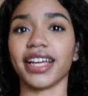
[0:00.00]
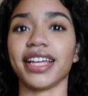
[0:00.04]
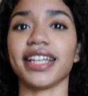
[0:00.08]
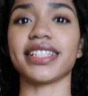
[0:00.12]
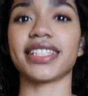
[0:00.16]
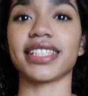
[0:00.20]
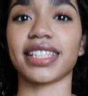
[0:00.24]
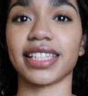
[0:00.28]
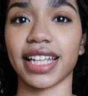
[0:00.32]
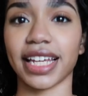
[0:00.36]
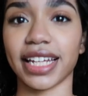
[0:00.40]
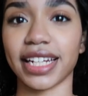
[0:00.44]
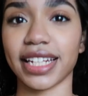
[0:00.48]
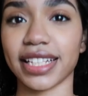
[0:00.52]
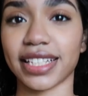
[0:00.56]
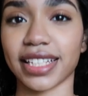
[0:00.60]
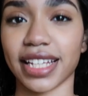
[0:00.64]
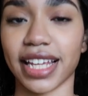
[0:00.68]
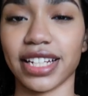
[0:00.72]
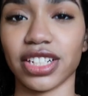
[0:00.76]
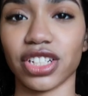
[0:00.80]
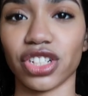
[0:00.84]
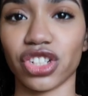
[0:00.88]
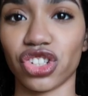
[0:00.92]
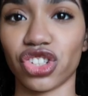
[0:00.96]
is, ladies
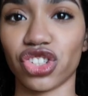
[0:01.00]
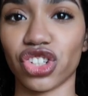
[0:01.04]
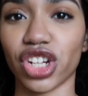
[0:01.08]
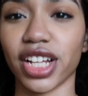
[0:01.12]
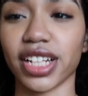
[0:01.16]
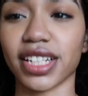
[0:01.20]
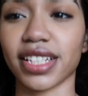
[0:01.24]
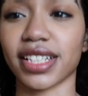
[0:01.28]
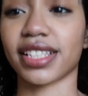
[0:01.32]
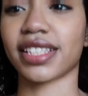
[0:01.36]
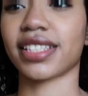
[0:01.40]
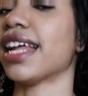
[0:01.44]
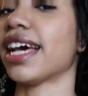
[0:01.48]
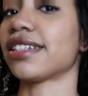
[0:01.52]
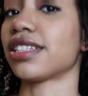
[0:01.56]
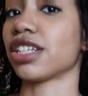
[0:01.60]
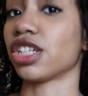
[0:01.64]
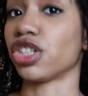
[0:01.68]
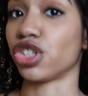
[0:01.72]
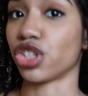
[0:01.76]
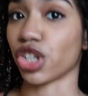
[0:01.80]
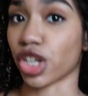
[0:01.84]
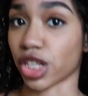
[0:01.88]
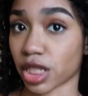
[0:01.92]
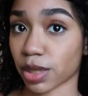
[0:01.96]
and gents. It has
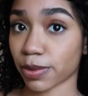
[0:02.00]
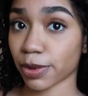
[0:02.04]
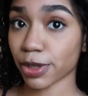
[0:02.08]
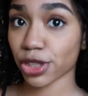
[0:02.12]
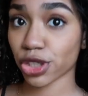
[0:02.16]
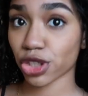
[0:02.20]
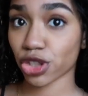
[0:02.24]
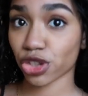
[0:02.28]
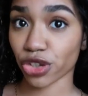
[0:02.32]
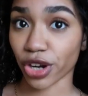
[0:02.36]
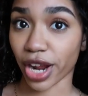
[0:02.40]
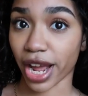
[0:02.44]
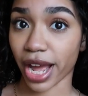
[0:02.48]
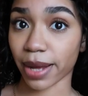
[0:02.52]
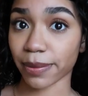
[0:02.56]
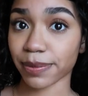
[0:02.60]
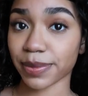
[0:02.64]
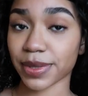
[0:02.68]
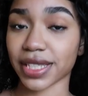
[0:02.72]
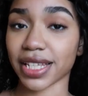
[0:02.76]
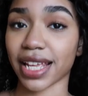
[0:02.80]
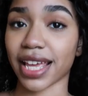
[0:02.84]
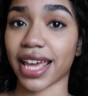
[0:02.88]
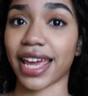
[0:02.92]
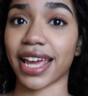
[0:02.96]
adjustable
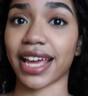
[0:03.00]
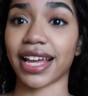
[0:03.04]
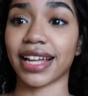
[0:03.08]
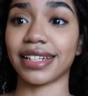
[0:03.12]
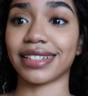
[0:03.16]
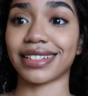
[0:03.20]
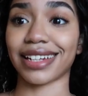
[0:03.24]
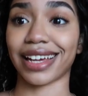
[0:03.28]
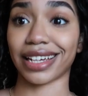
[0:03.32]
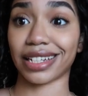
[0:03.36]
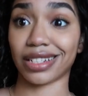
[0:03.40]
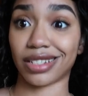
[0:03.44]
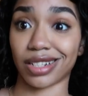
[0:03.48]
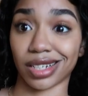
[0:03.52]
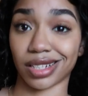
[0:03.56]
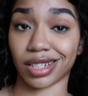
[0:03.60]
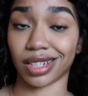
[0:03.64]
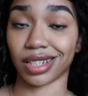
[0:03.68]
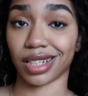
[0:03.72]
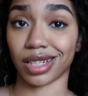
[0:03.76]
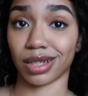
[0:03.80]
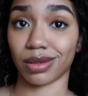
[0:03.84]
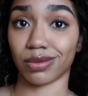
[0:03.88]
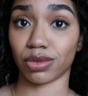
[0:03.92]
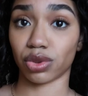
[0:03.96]
straps, and I
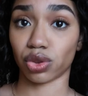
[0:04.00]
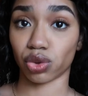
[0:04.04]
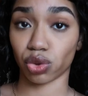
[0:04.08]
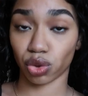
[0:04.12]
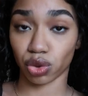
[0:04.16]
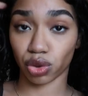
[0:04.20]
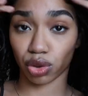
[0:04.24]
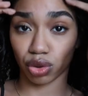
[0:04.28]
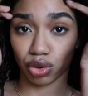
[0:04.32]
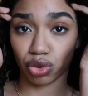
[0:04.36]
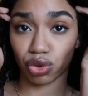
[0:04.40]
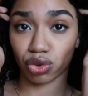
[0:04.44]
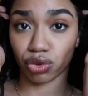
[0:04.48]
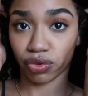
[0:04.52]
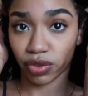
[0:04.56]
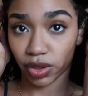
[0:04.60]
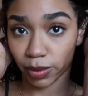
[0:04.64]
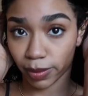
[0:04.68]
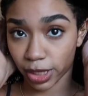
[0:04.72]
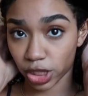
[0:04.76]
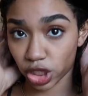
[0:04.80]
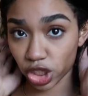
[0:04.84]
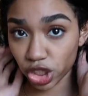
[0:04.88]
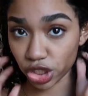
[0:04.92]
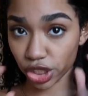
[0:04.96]
adjusted them, you know, to fit
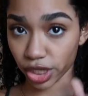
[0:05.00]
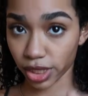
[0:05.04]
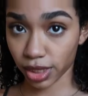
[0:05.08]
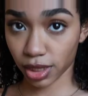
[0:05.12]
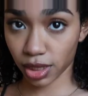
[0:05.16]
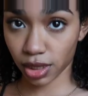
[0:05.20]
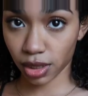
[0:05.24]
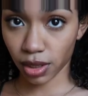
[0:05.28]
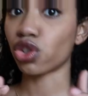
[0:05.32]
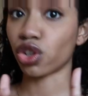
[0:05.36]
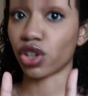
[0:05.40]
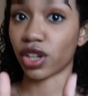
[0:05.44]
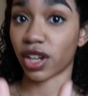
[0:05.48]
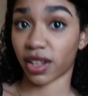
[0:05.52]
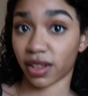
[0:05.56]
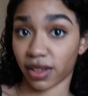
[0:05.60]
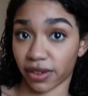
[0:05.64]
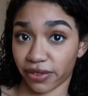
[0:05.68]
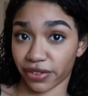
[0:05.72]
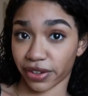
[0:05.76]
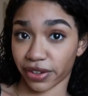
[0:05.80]
my chiches. So now they